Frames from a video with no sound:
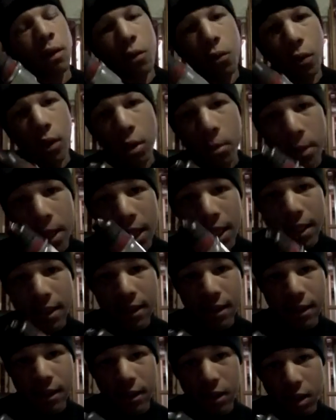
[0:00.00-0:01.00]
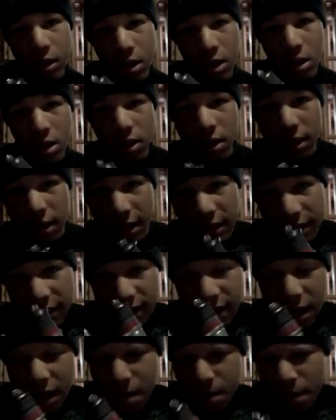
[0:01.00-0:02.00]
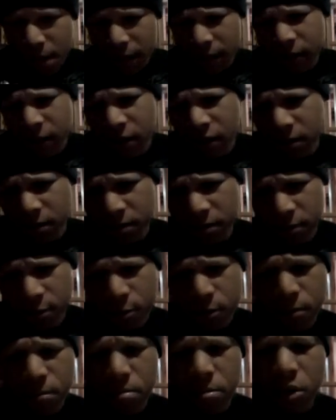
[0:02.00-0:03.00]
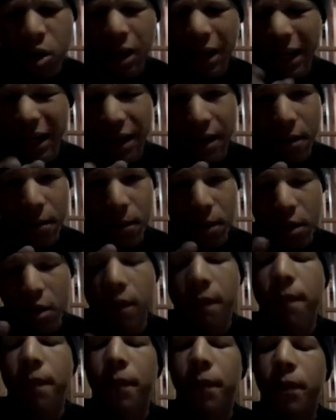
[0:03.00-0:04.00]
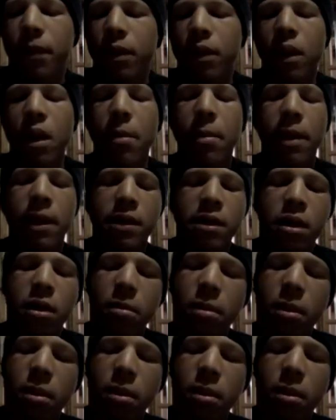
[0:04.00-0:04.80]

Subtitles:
wheelbase is not messed up, or brought in, I mean. Not messed up,